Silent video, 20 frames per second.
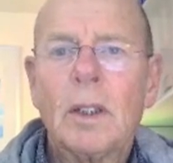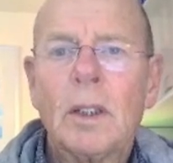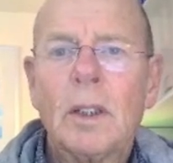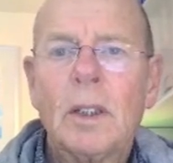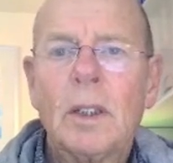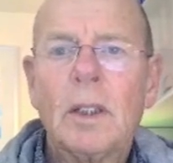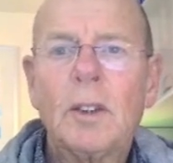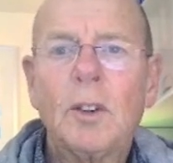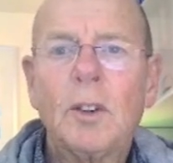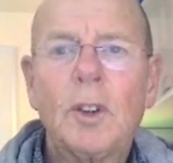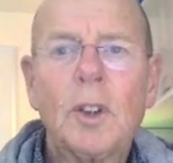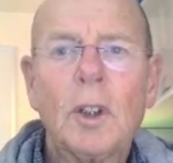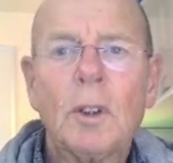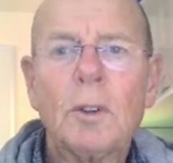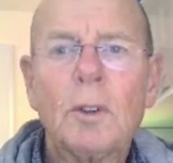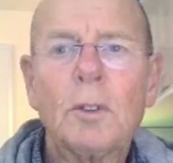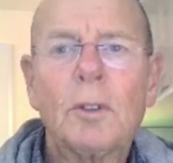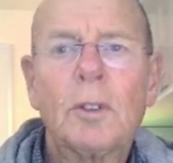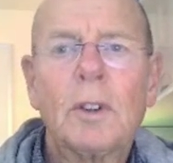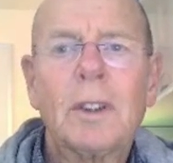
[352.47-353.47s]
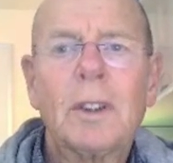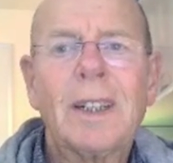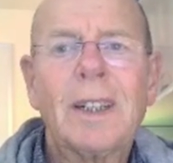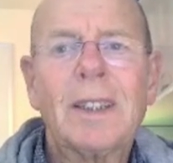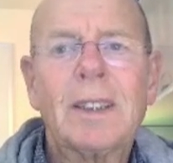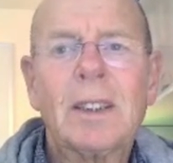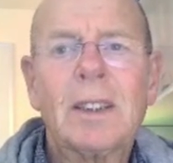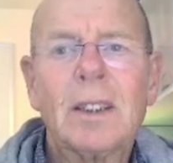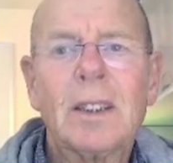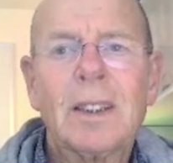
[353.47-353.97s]
It shows
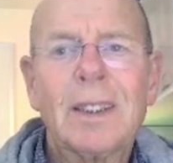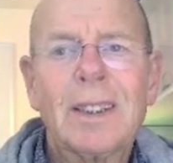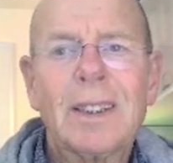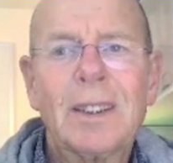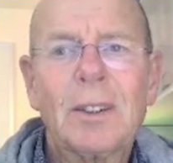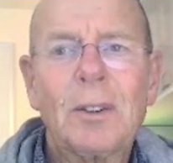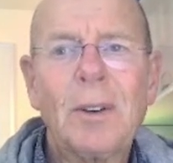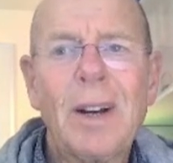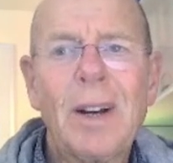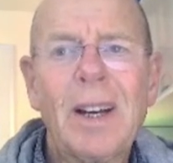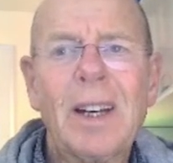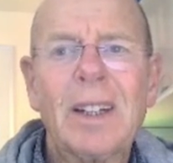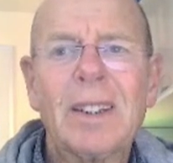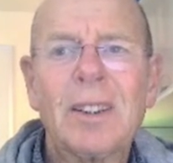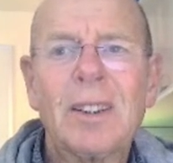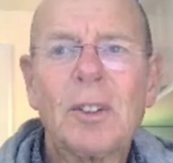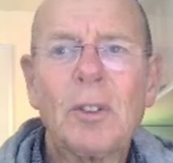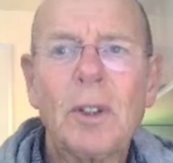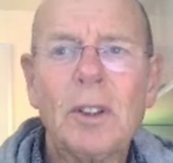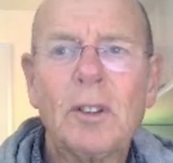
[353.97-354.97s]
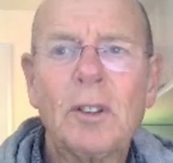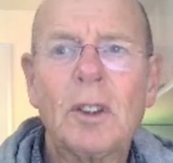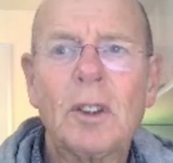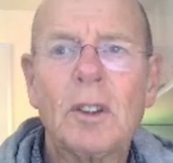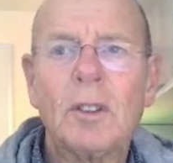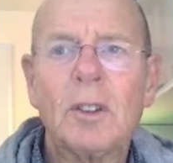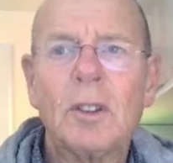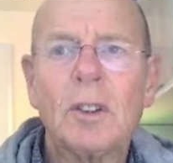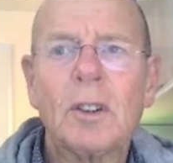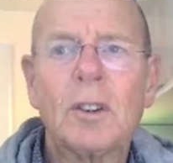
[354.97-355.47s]
that CRAG
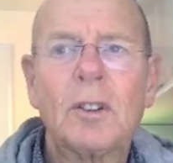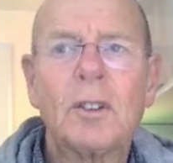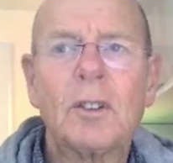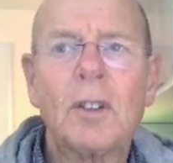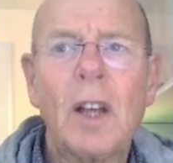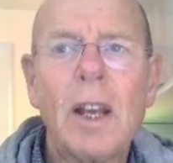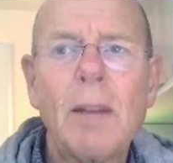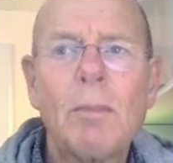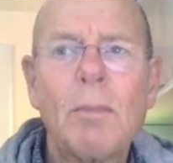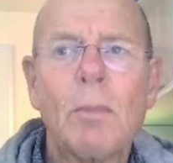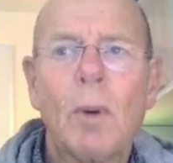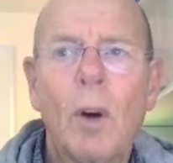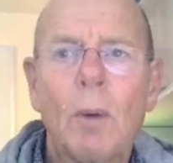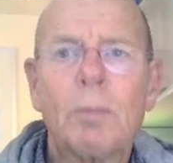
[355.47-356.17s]
addresses the same